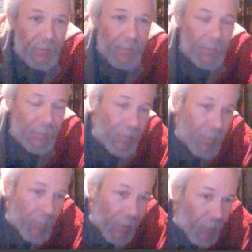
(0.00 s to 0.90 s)
See, this
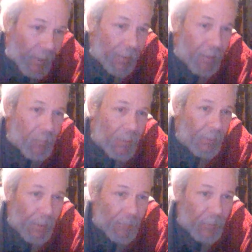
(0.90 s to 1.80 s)
is about waking
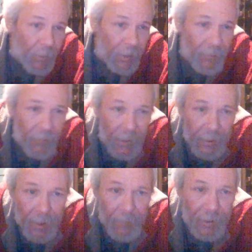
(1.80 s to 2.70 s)
people up to what the
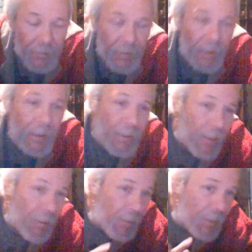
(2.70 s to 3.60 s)
fuck time it is.
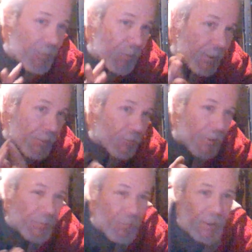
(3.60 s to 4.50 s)
Now, if you can
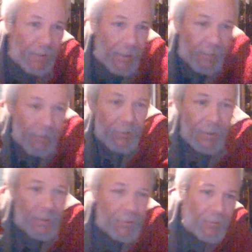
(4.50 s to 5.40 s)
address why Tycho
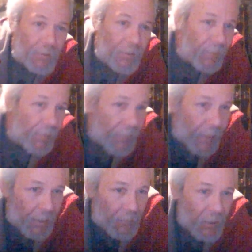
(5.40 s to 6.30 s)
craters all over the
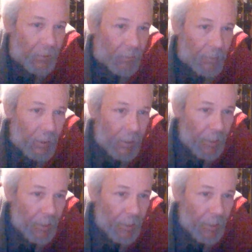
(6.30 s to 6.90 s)
fucking moon,